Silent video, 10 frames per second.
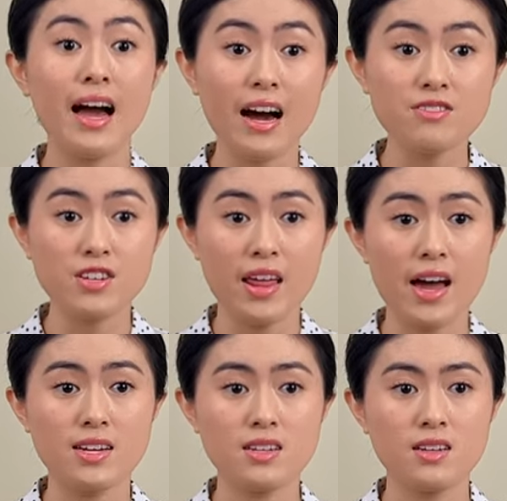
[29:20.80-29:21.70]
After
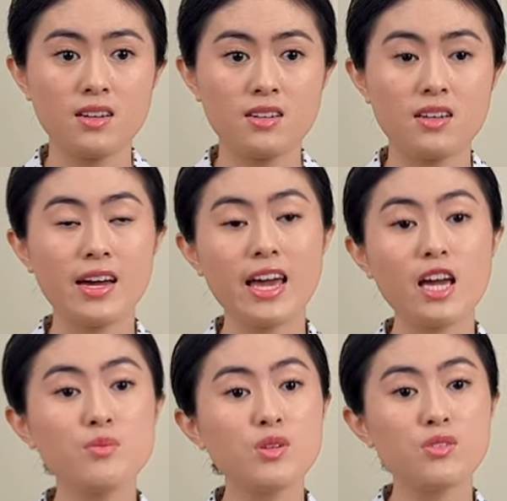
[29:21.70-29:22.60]
that, I
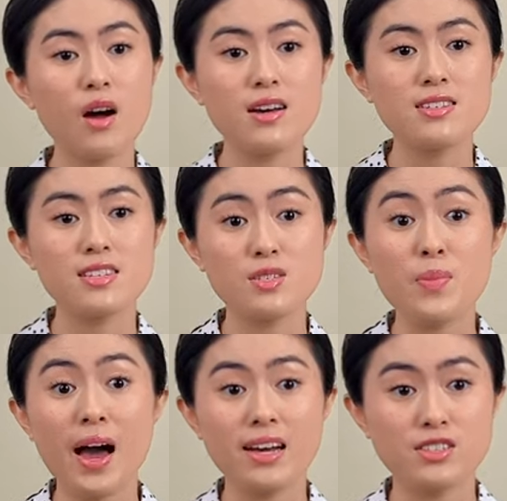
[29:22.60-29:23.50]
came across this
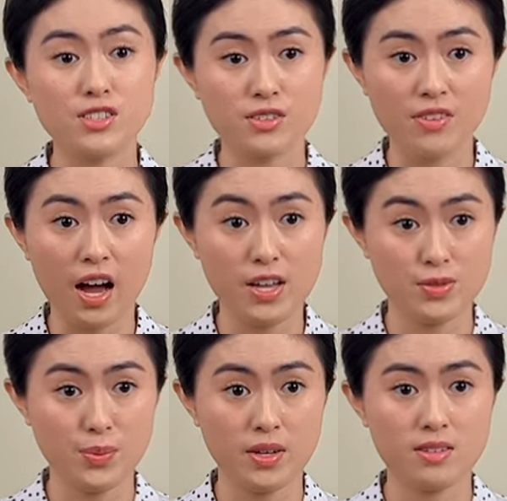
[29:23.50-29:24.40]
passage of
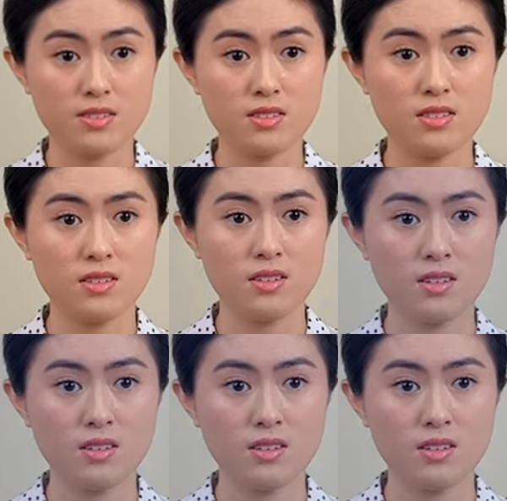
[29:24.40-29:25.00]
God's words.